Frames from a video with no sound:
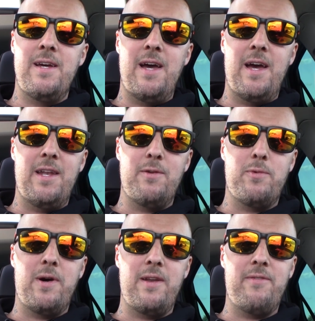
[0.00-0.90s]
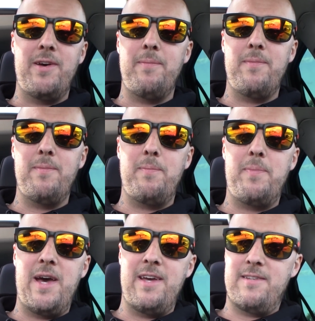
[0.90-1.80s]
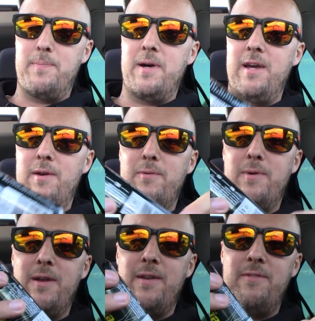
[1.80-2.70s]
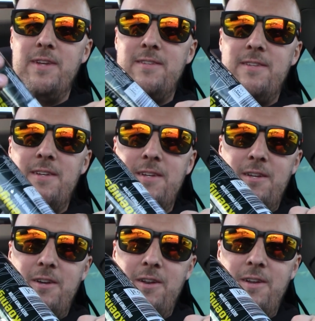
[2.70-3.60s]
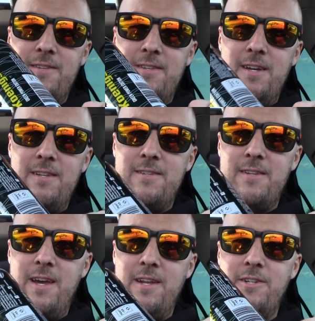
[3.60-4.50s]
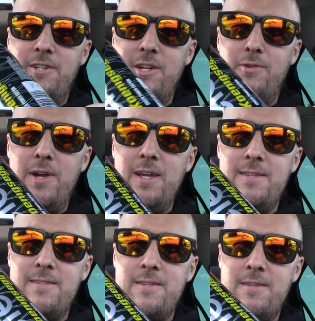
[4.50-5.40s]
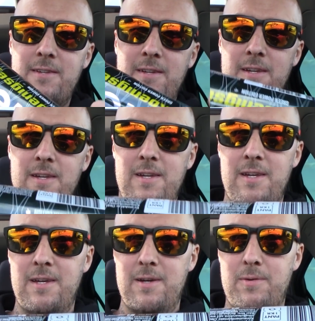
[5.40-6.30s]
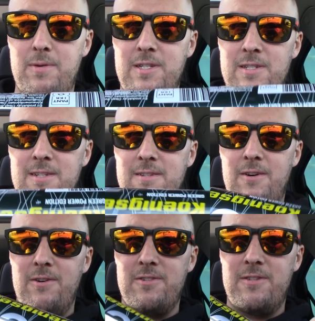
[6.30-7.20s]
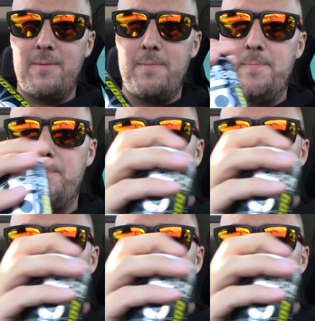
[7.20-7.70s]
And one of them passed by one of these Koenigsegg's energy drinks, which is awesome.